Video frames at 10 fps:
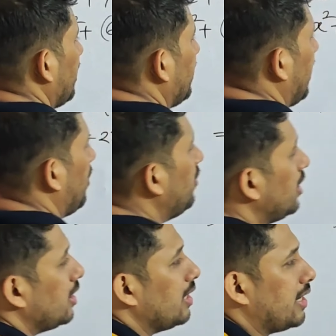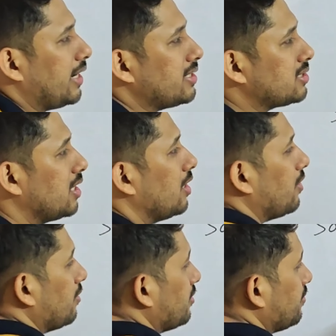Now let us
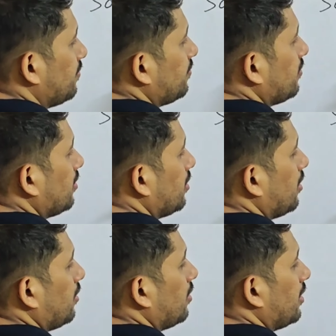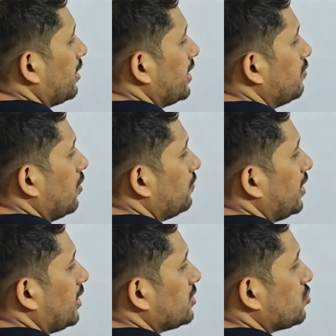remove
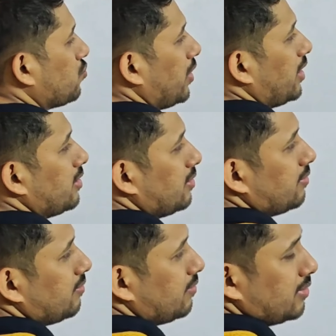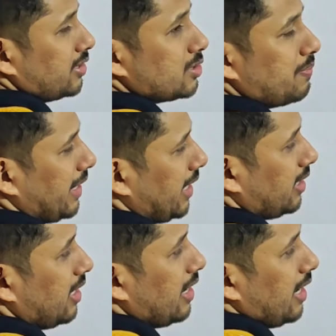the square, this
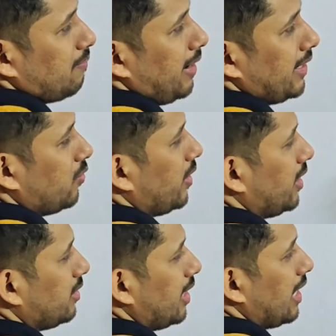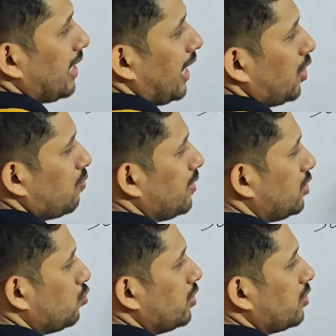bracket, and by the way there cannot
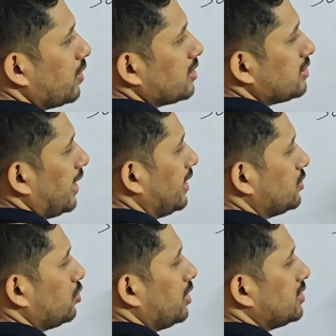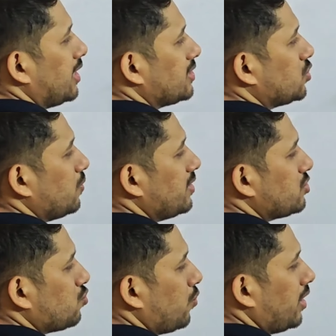be two equal signs, so this has to be
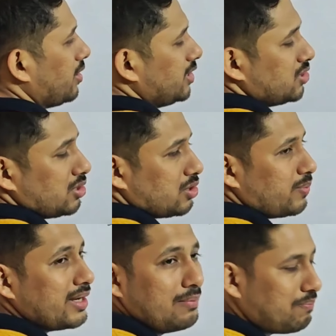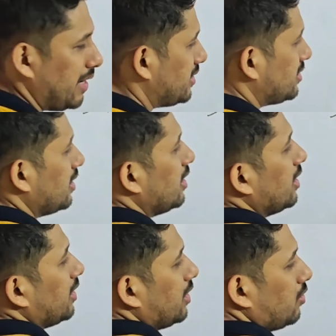square, this has to be implies.
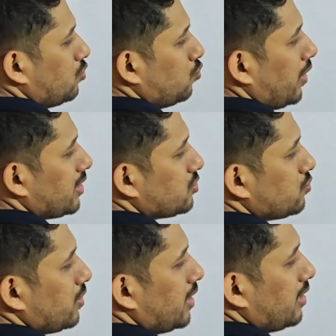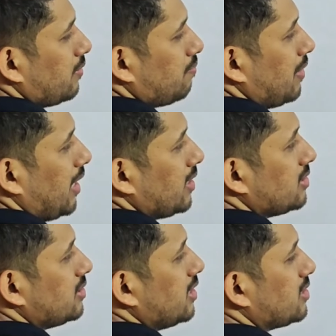Now 2x squared
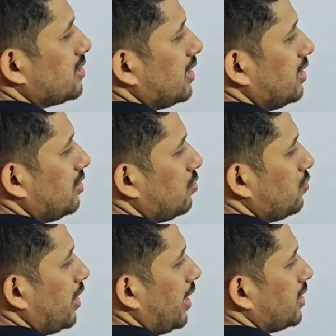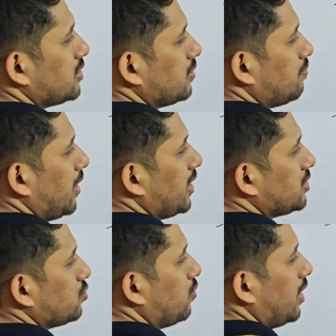plus 6 into x
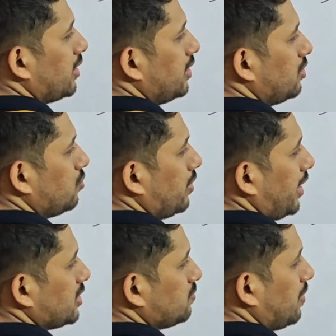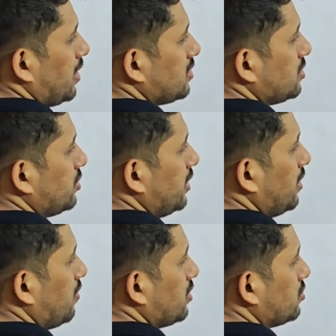plus 1 into x plus 3
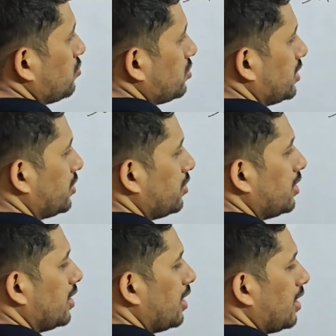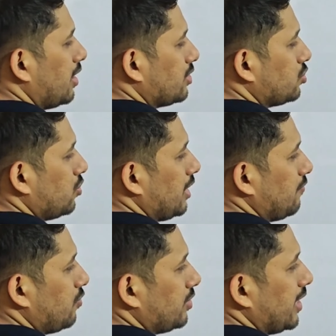equals to 0. So
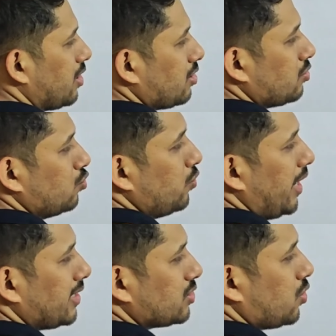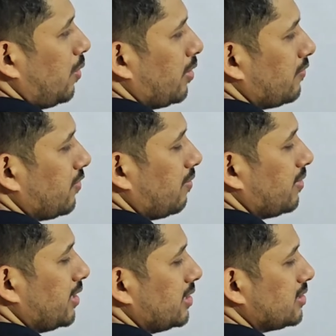if you take 2x common
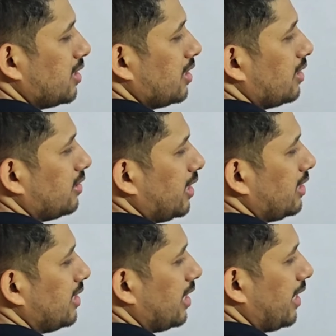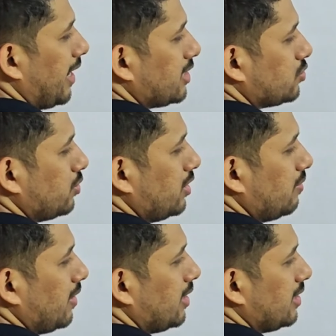from this, then here x will
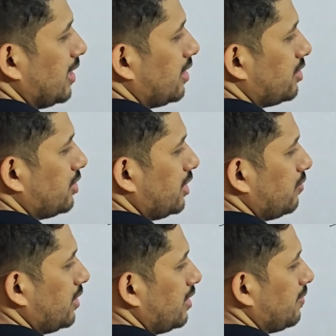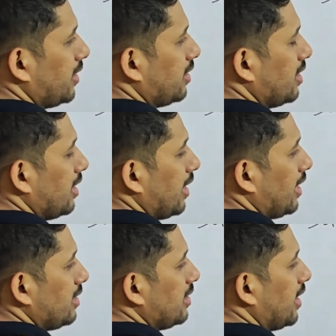remain, here 3 will remain,
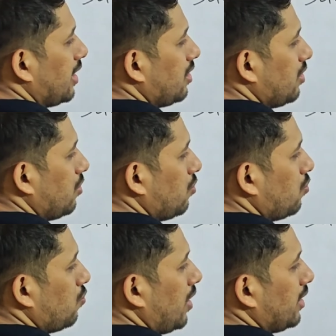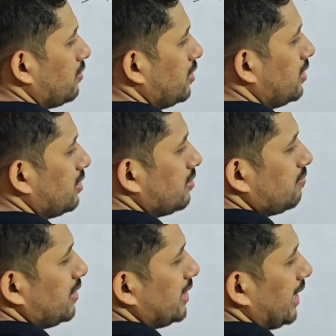and here 1 will
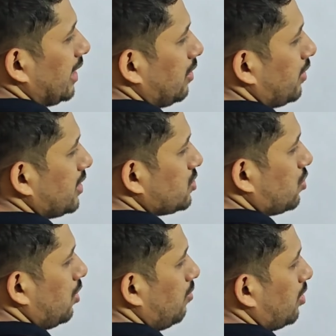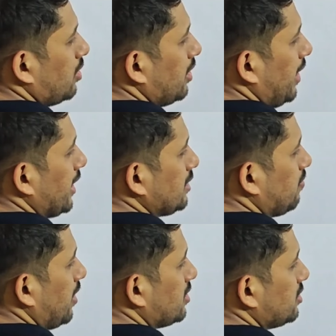be taken out as common, x
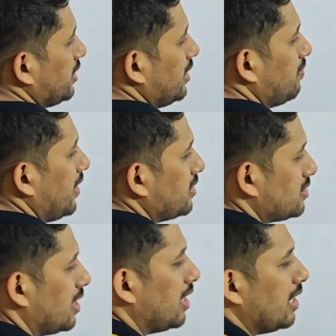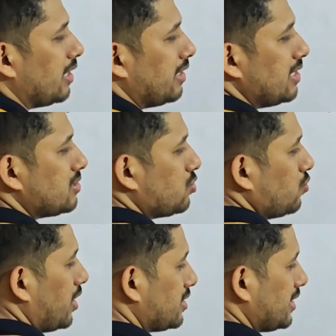plus 3 remains. These
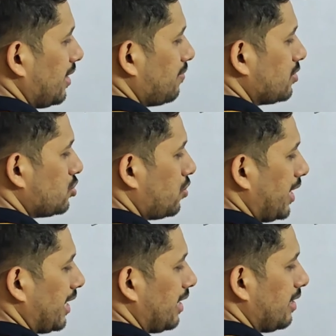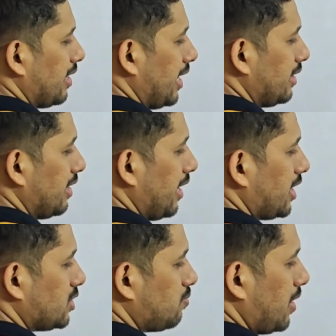two are same, so I can write
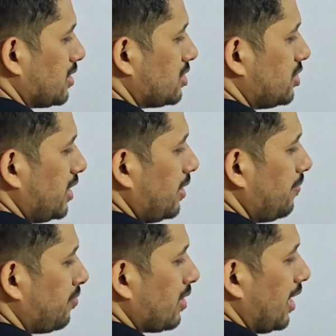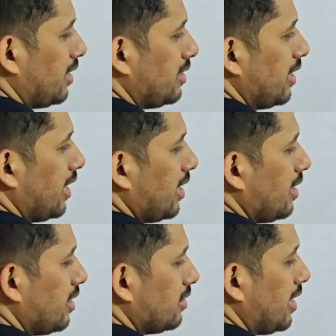x plus 3, and
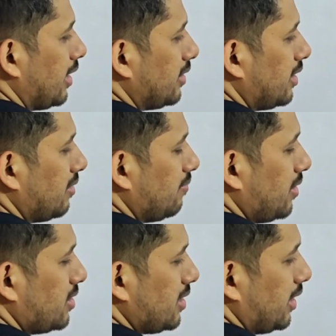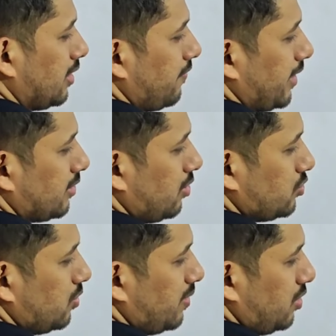here the other numbers, other
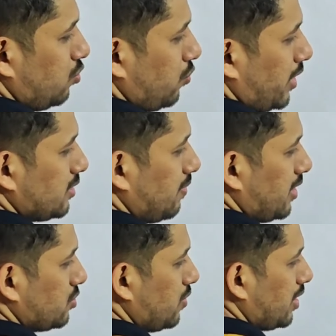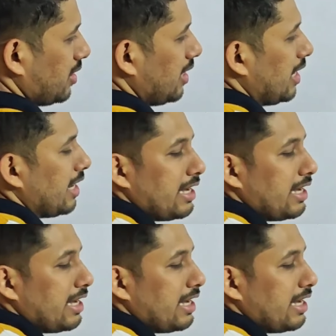factors will be 2x plus 1.